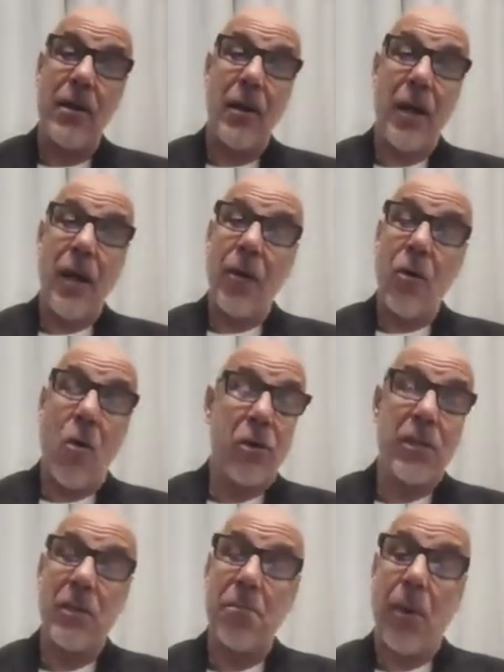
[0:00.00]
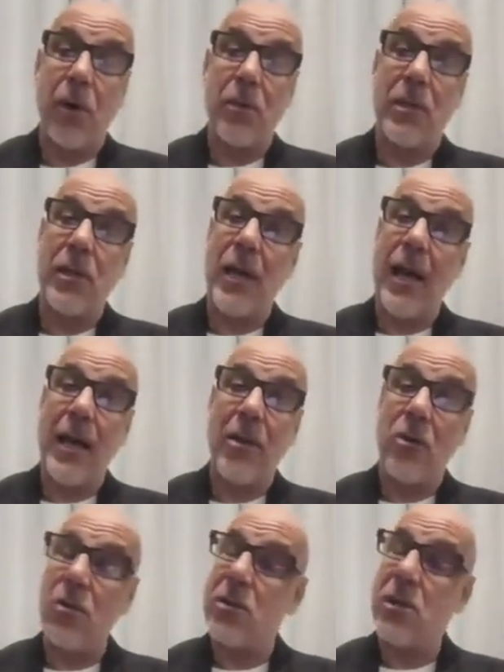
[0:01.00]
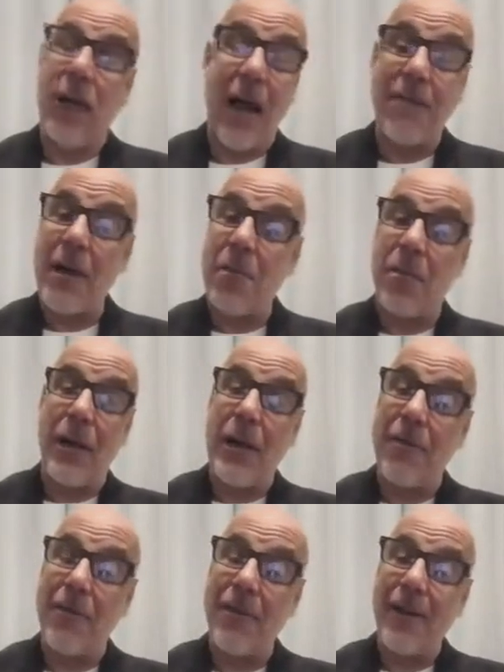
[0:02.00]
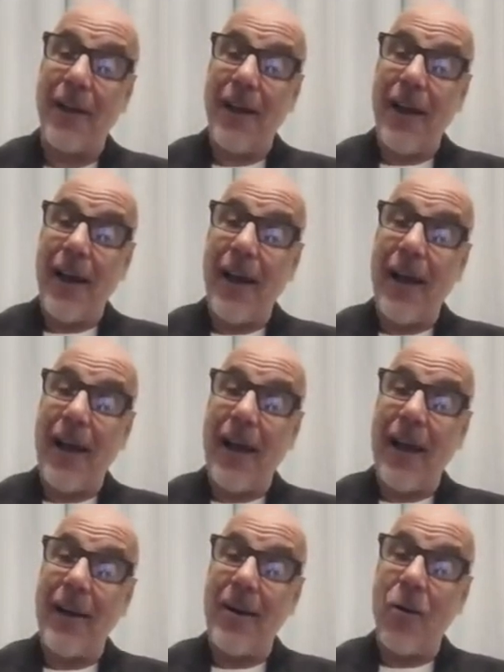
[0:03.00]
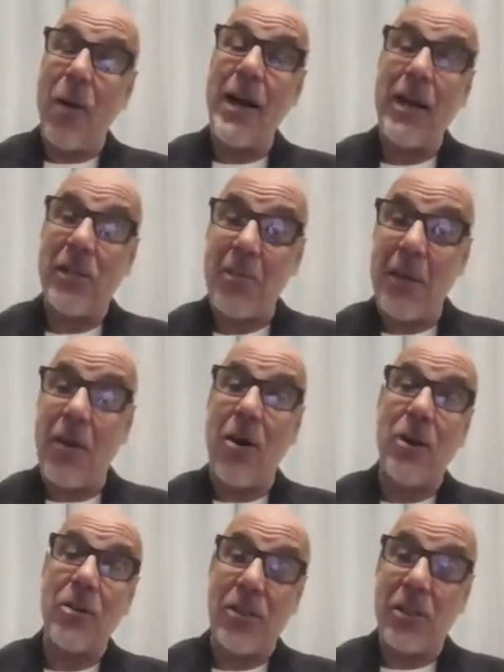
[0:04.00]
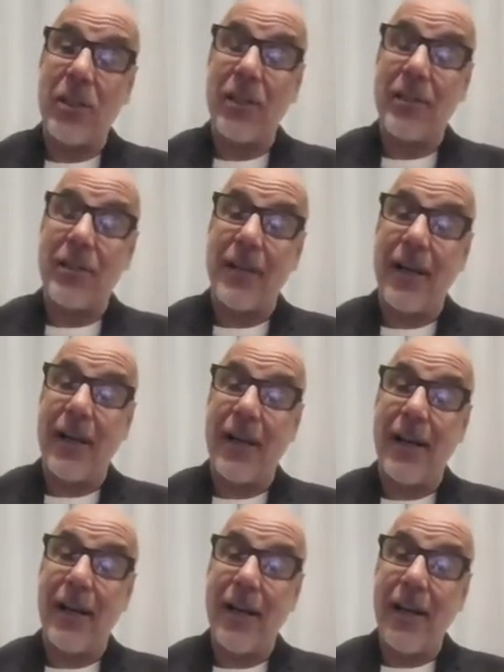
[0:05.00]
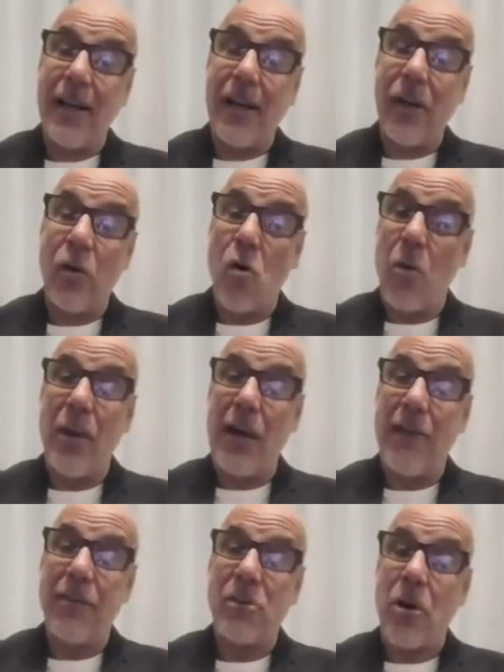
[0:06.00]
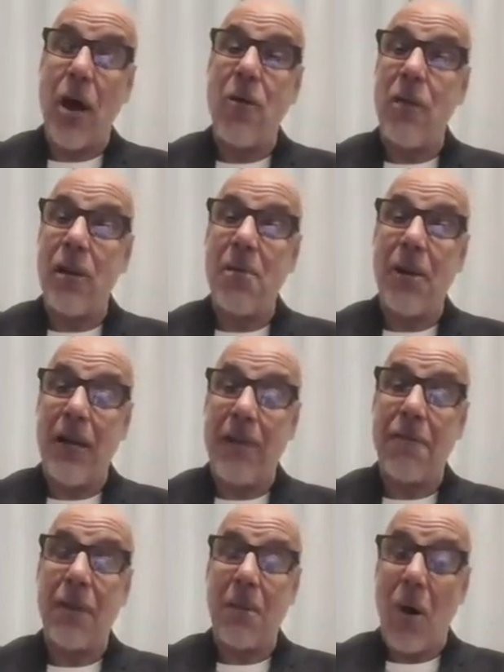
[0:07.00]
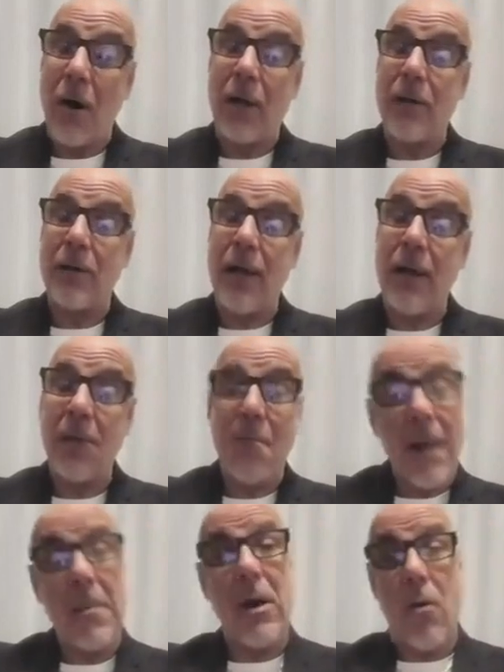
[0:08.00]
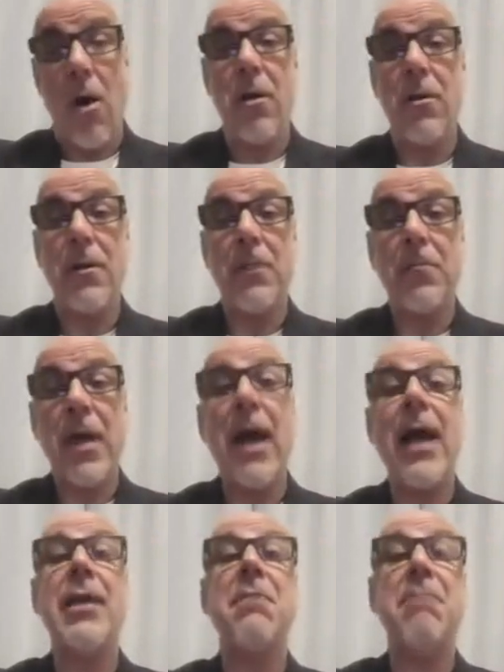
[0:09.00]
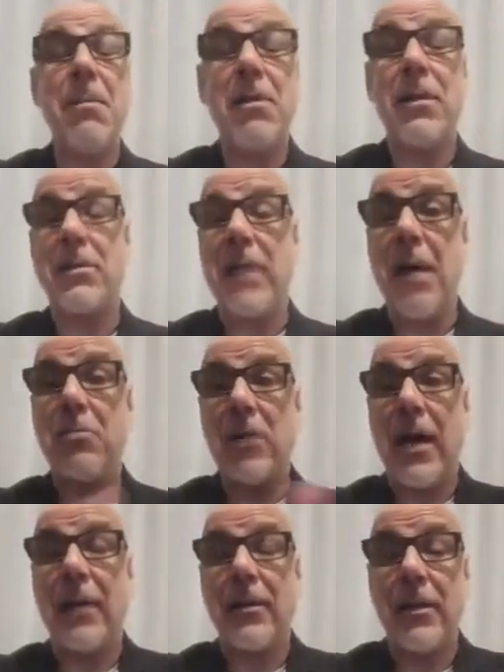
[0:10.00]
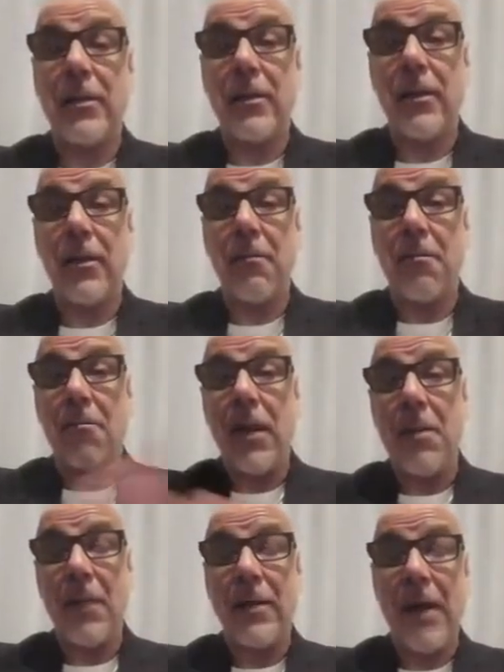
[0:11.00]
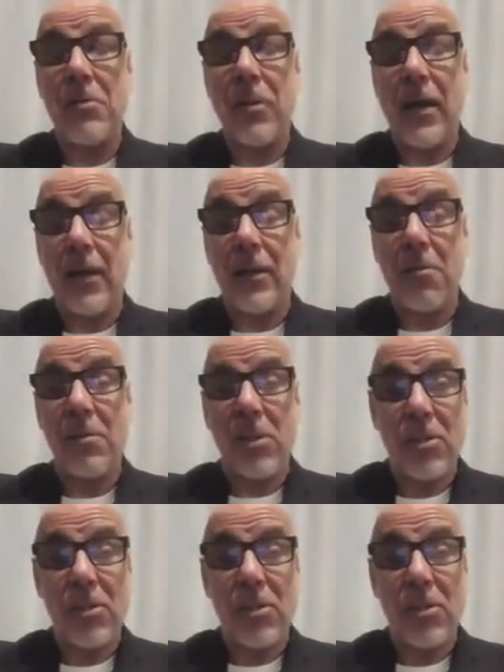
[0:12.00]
and the horse has bolted, and you still have that belief. And one needs to be conscious that uh, your belief is not only the belief in the market, and it may be wrong, and it may be the time to cut the maybe time to cut the